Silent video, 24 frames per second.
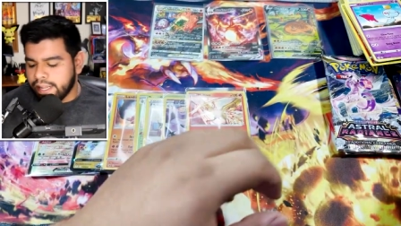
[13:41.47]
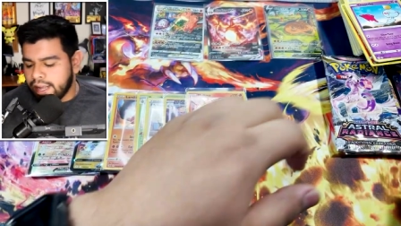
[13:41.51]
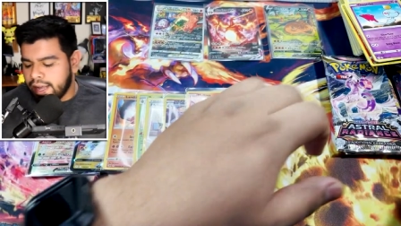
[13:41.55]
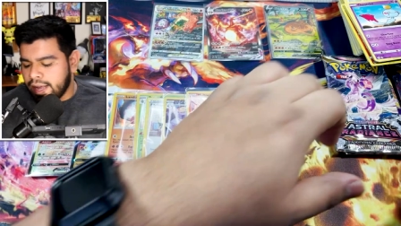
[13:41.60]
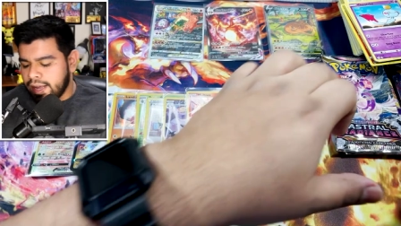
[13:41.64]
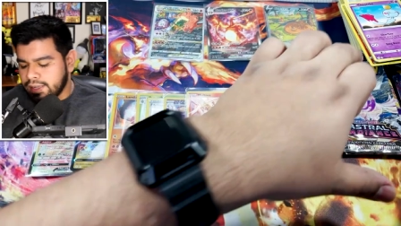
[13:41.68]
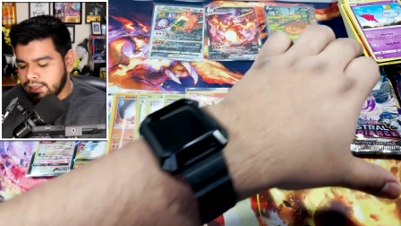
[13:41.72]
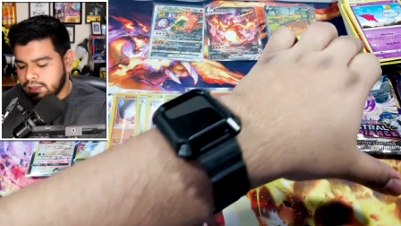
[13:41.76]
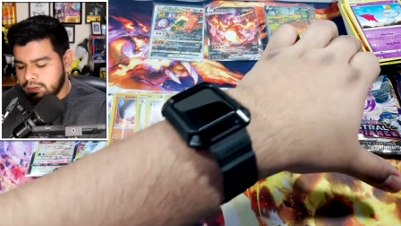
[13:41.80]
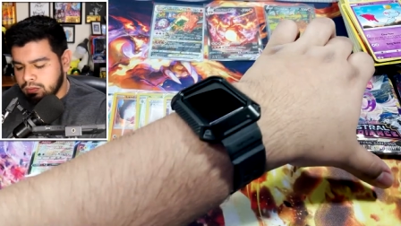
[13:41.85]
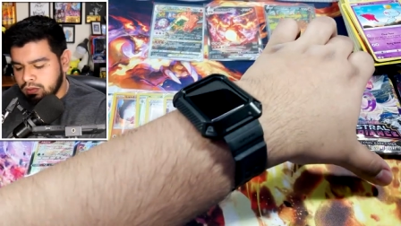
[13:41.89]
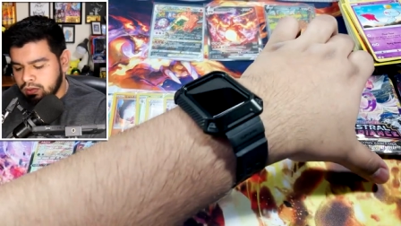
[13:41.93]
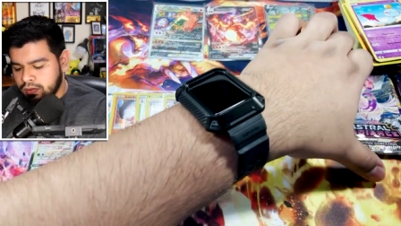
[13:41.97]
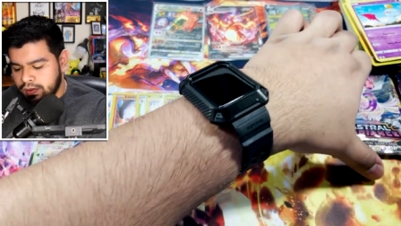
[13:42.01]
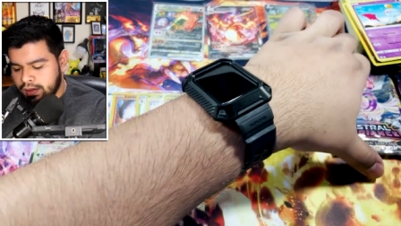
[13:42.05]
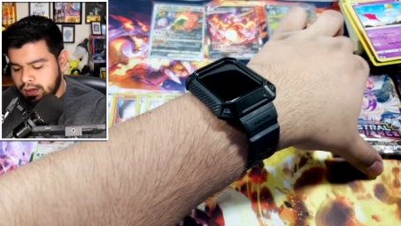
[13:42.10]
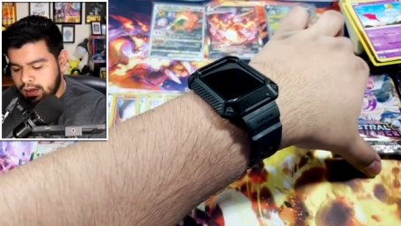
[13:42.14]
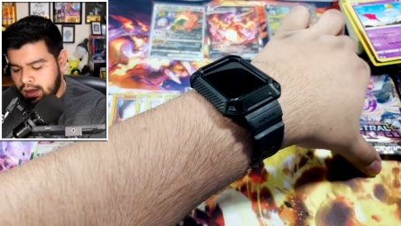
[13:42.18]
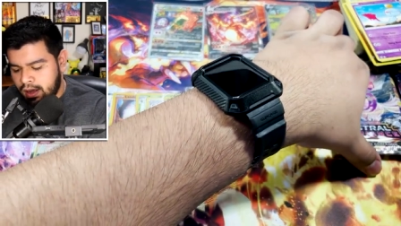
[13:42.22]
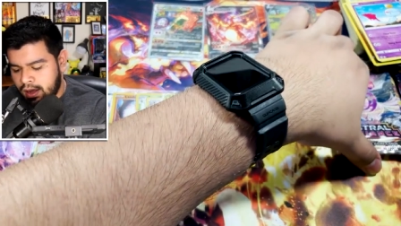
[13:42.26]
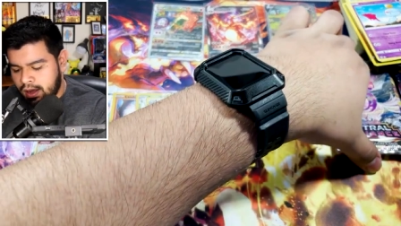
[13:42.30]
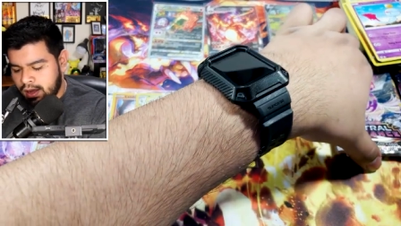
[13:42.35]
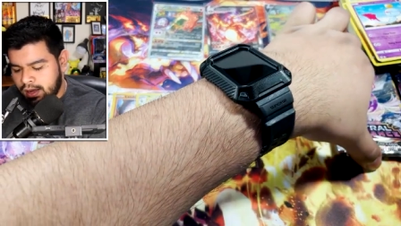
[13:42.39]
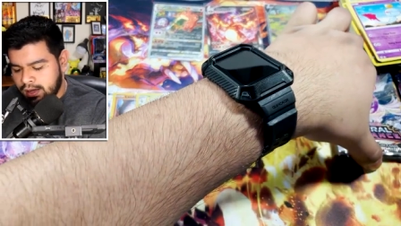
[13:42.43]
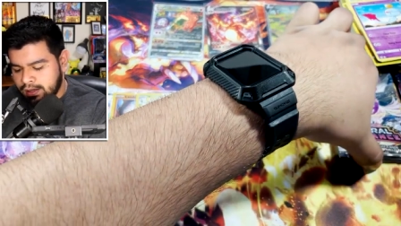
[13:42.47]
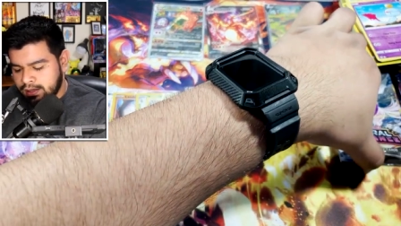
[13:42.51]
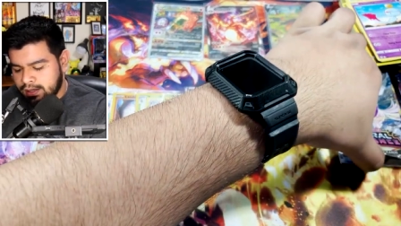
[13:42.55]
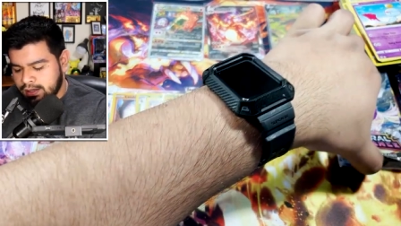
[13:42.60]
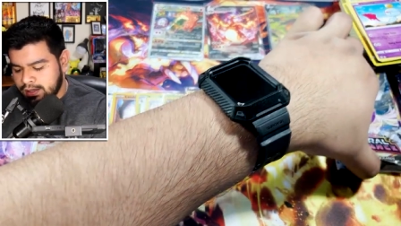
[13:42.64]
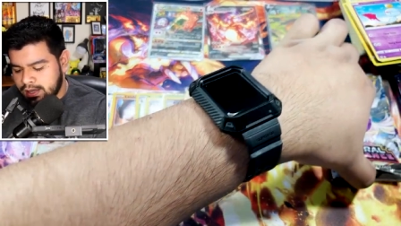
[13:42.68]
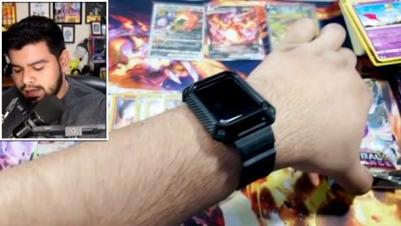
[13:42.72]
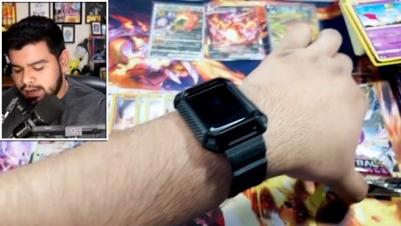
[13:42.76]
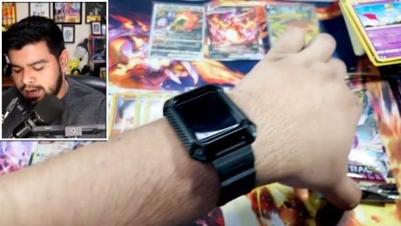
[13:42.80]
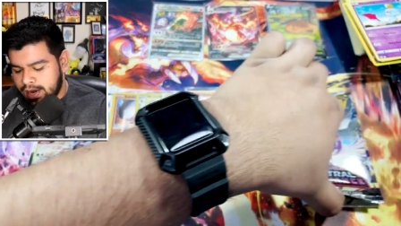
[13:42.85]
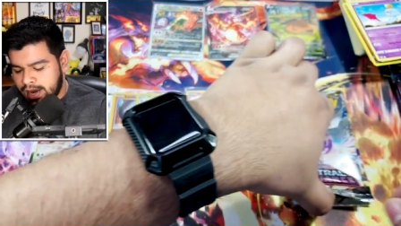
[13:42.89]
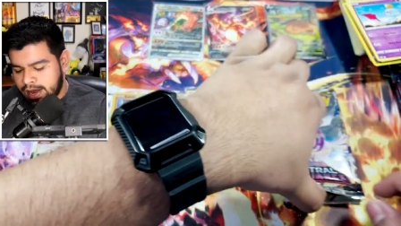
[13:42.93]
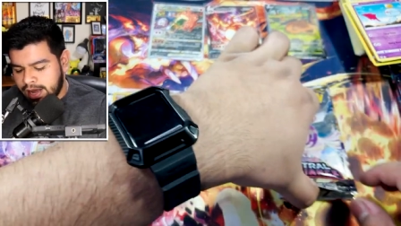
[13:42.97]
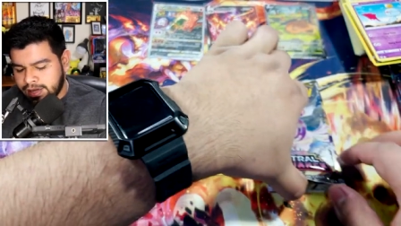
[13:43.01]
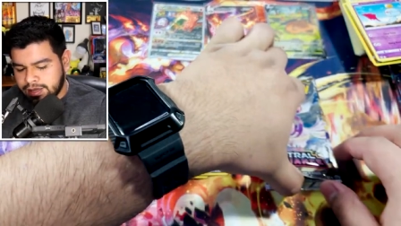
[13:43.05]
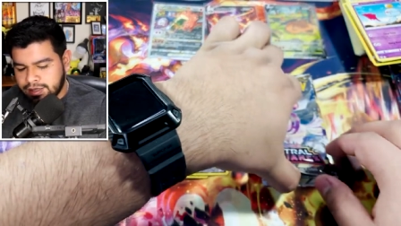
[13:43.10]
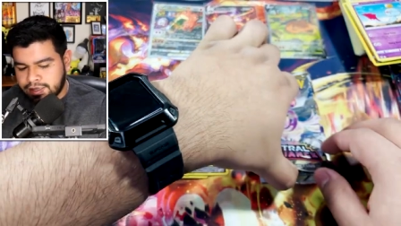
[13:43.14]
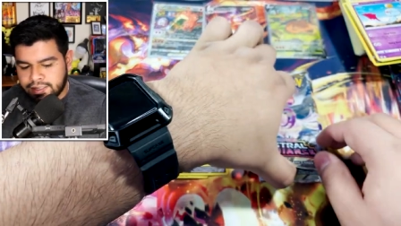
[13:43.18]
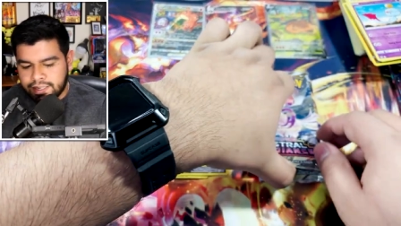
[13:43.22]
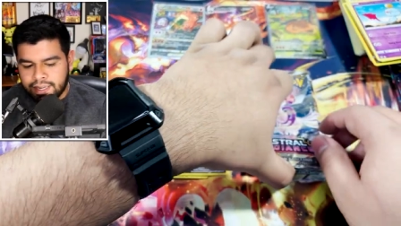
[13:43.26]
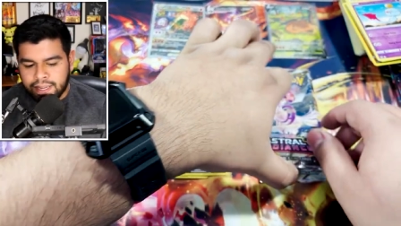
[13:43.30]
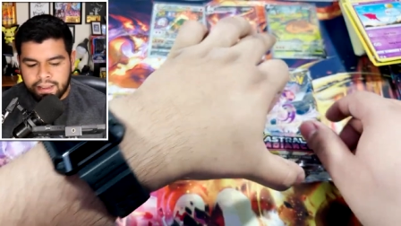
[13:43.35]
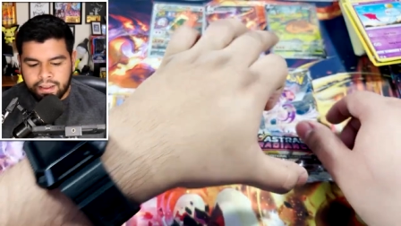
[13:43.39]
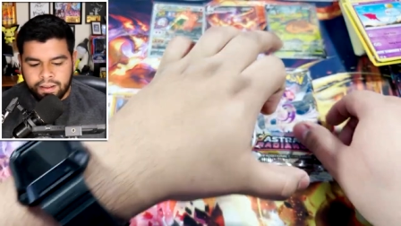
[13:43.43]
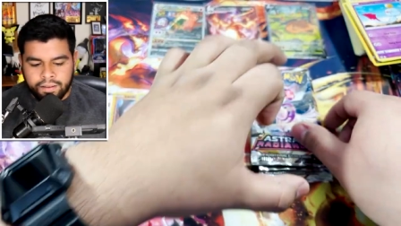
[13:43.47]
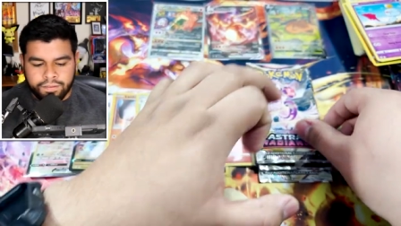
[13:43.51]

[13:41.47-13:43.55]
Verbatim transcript: guys, moving on to the next set.